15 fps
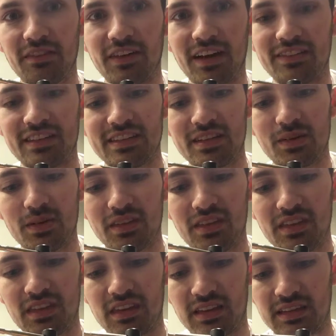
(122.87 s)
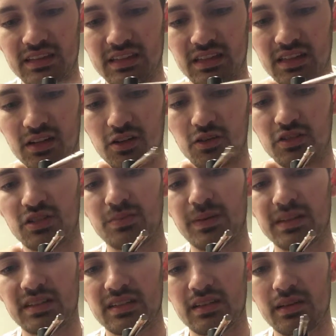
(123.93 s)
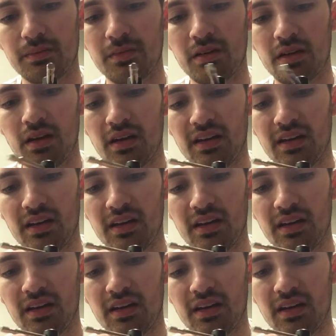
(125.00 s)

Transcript: never have to deal with, at least in the Cougs and Space Club.